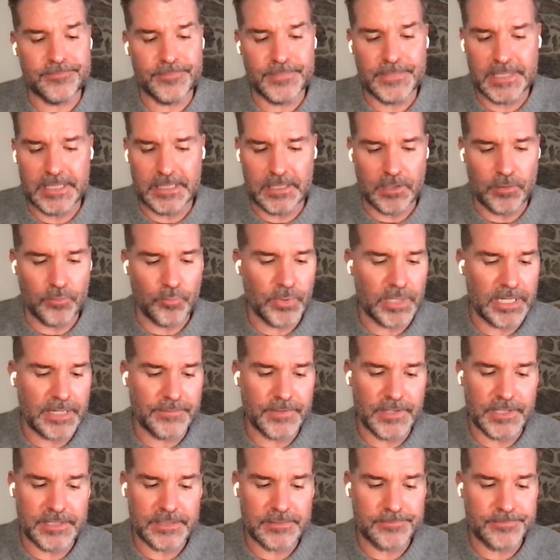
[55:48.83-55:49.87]
whatever
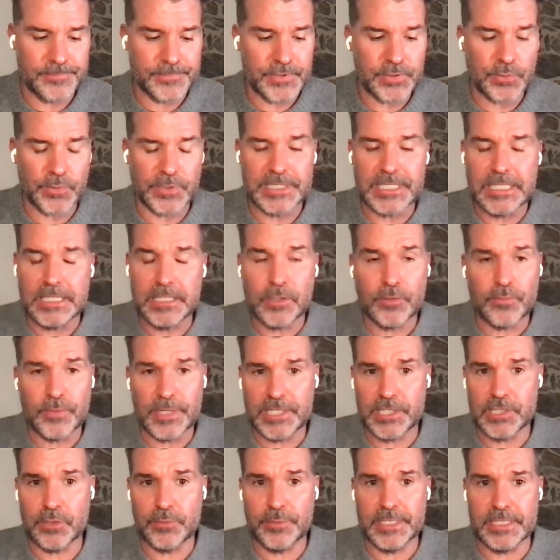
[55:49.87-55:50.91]
the Sortino
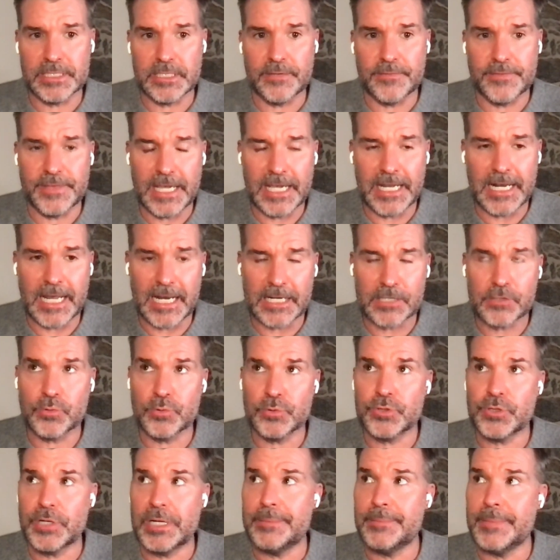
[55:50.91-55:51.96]
ratio is of that actual
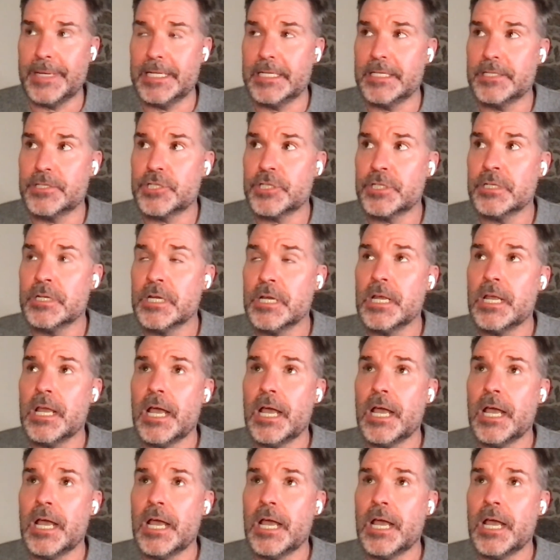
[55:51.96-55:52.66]
trend manager.